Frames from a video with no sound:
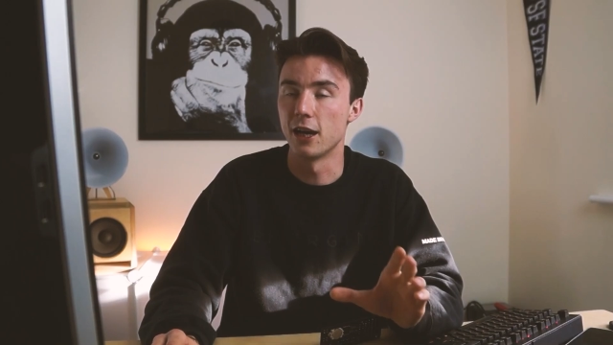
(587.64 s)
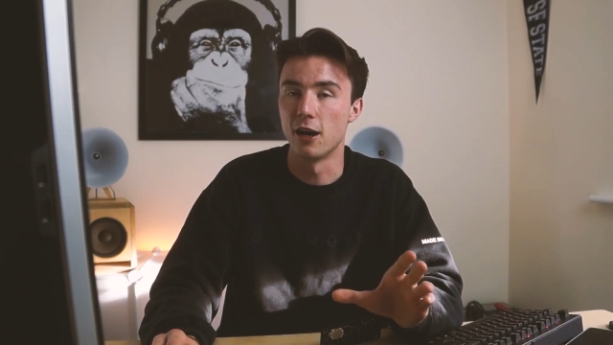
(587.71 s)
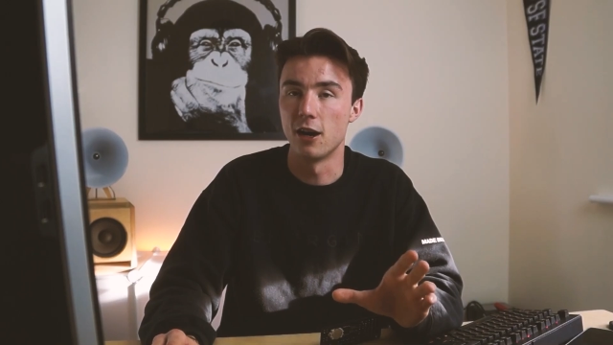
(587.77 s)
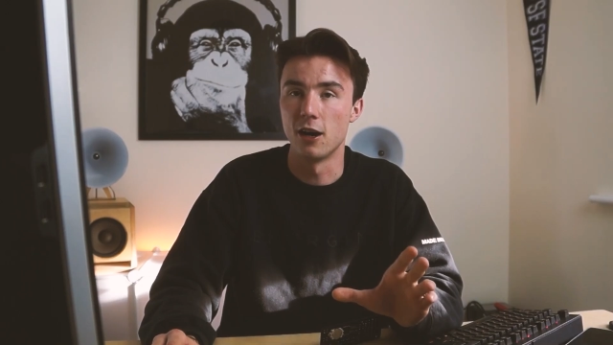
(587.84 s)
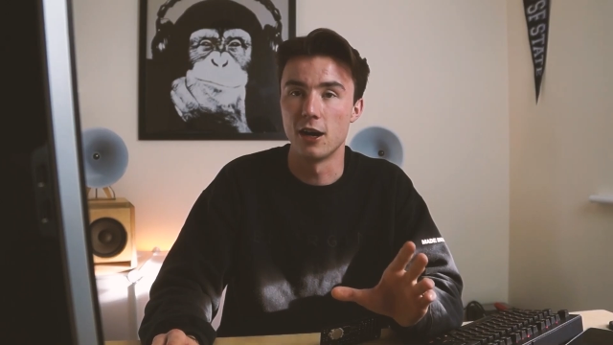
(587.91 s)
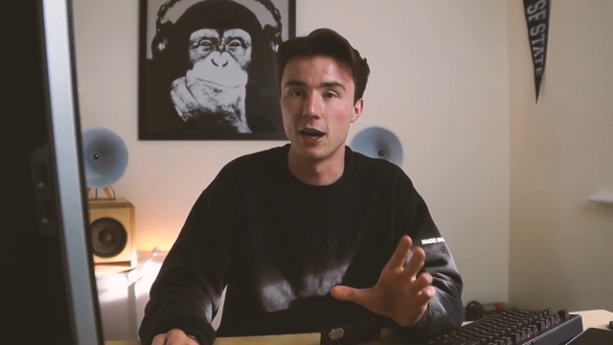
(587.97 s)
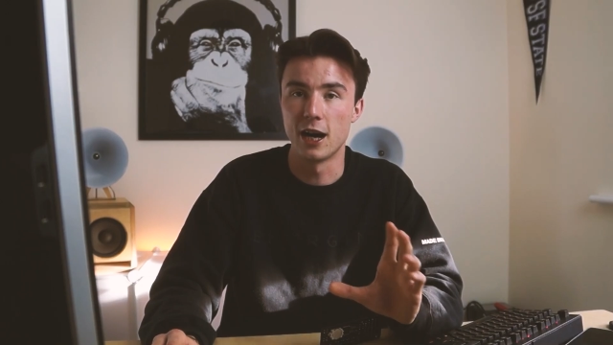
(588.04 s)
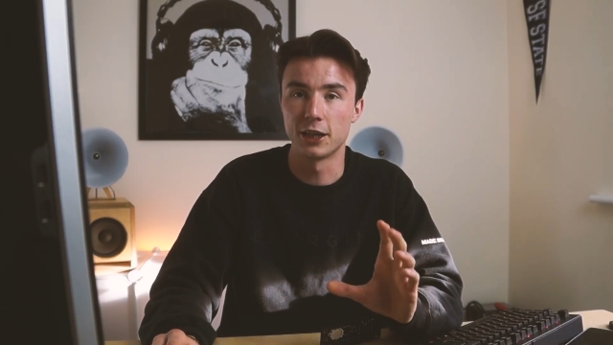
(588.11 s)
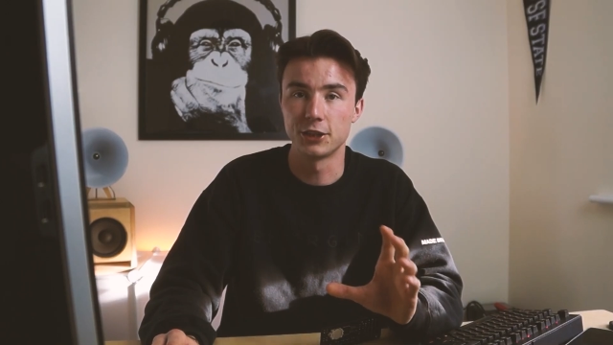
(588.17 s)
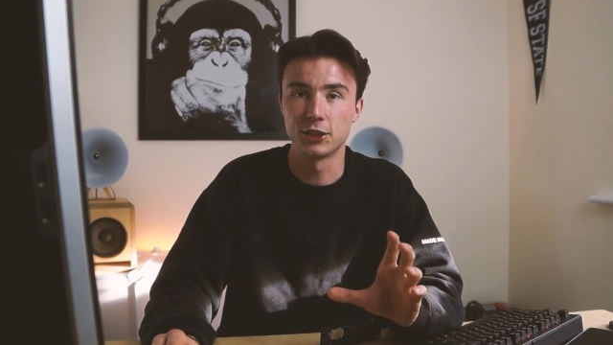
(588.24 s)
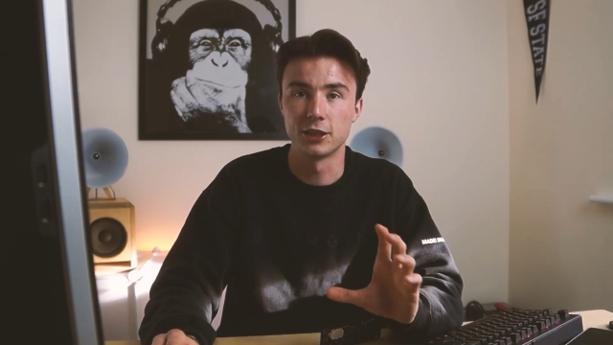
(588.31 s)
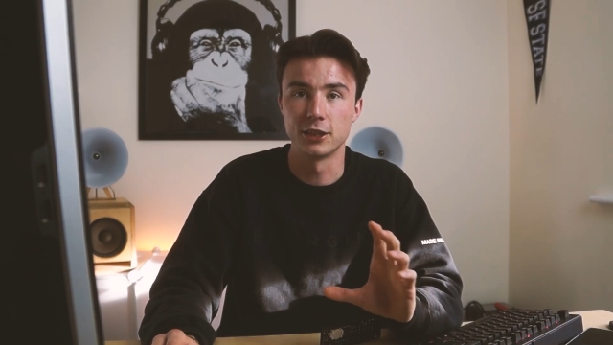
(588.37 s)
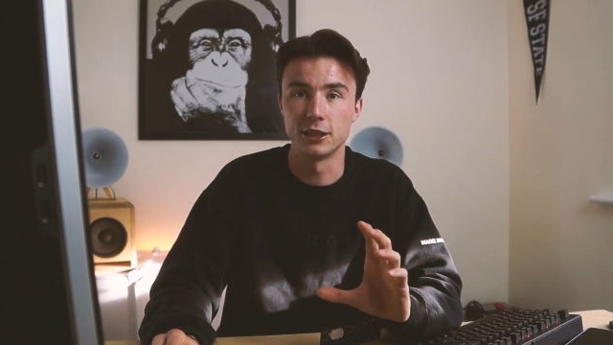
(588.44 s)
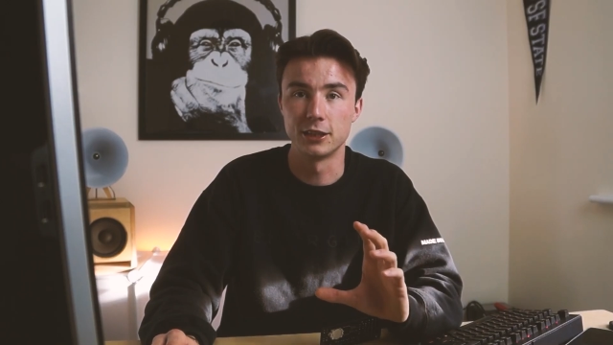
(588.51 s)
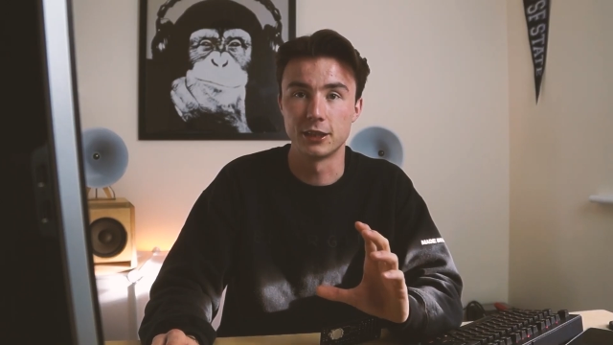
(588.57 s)
are
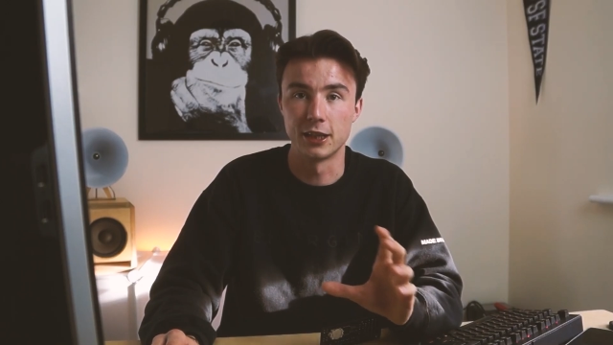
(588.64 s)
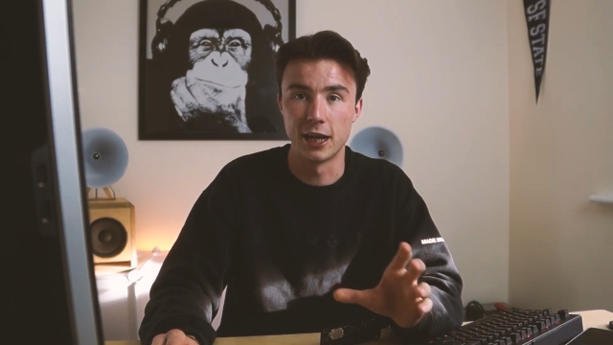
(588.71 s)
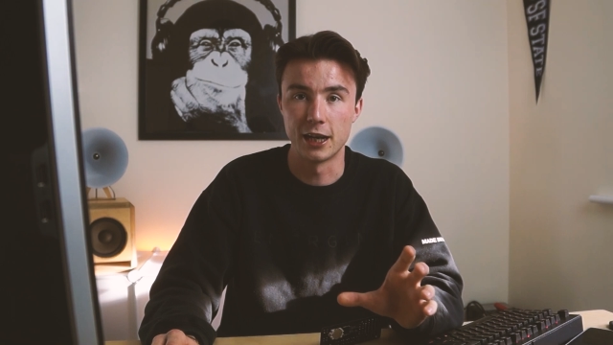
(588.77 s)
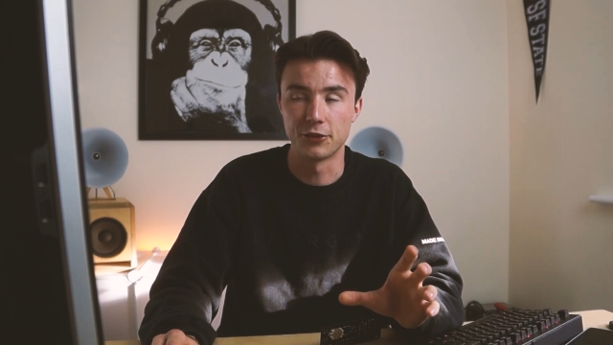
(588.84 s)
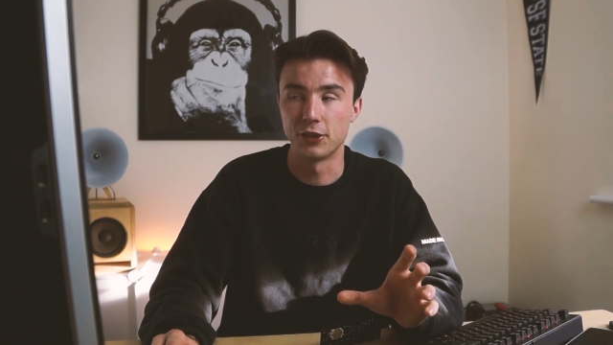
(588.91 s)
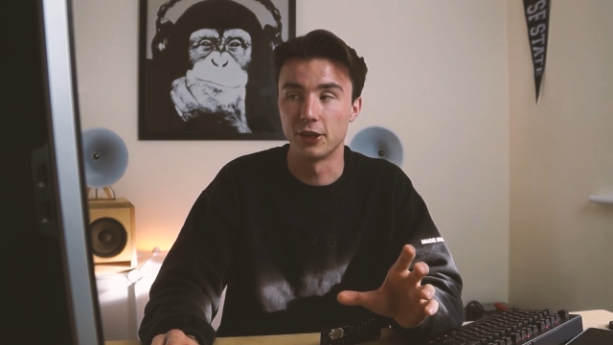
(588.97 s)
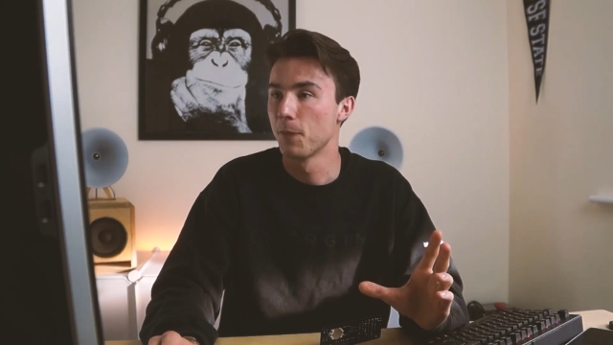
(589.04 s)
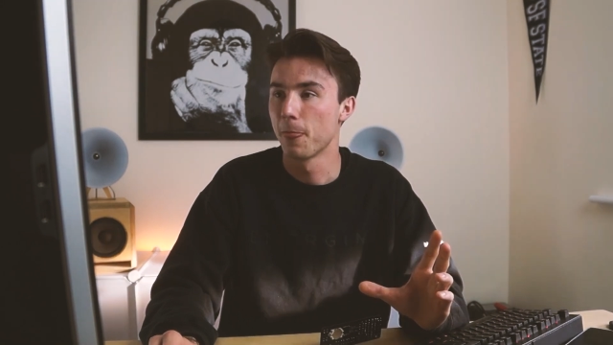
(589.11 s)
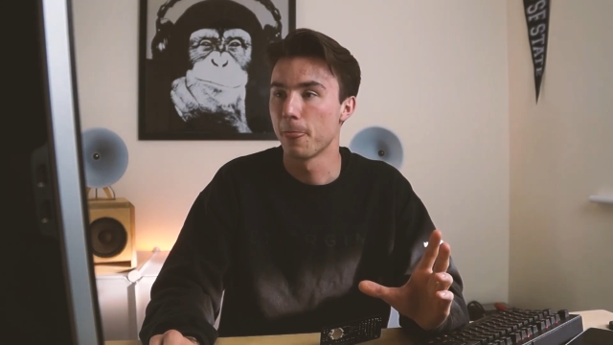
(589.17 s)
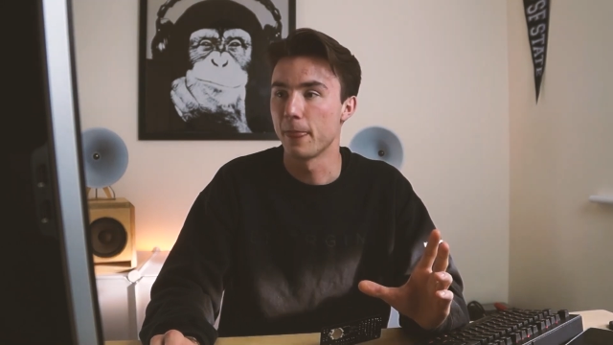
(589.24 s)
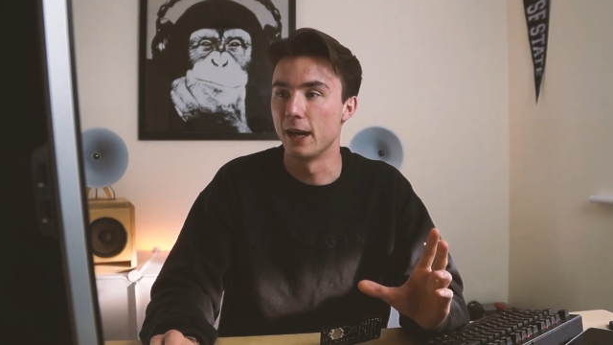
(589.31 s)
actually connected.